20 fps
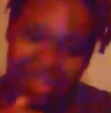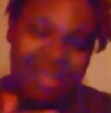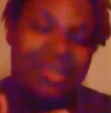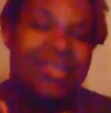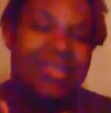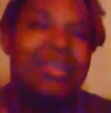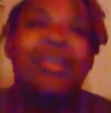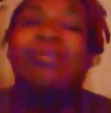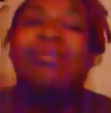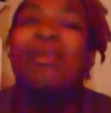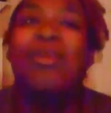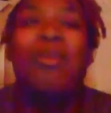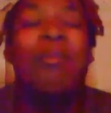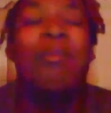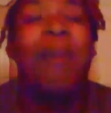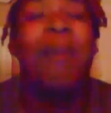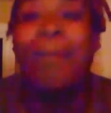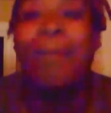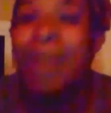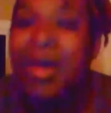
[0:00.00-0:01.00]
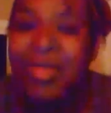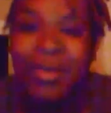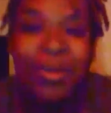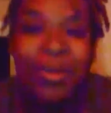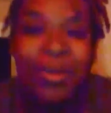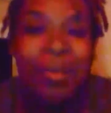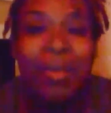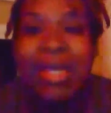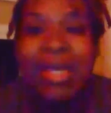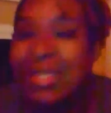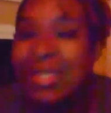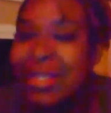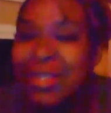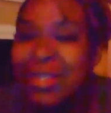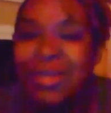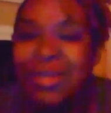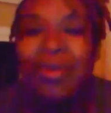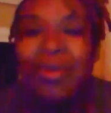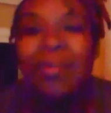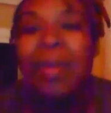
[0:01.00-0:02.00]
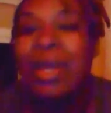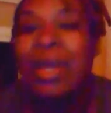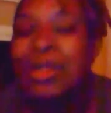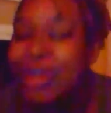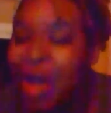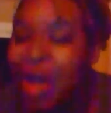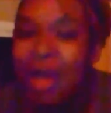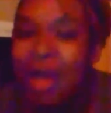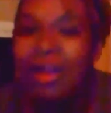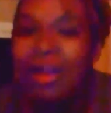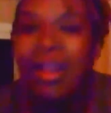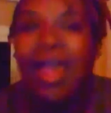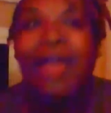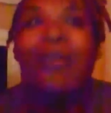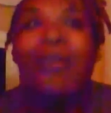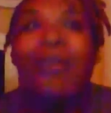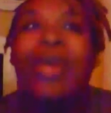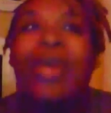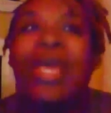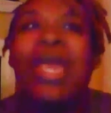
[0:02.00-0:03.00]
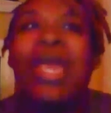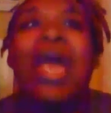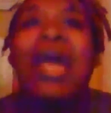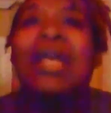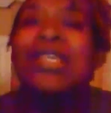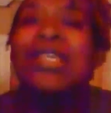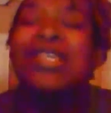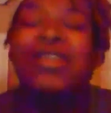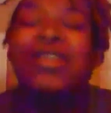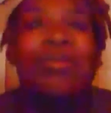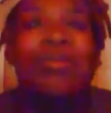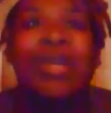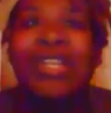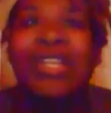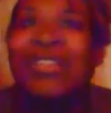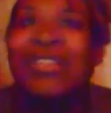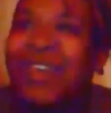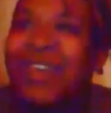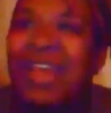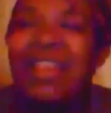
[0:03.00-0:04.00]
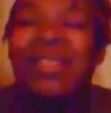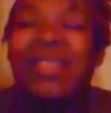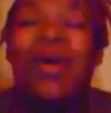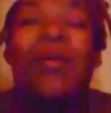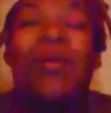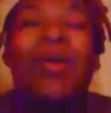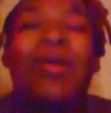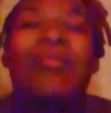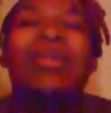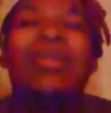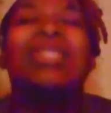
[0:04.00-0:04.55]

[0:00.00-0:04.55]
my mother, with my sister, with my daughter. Like, we had so much fun, though it was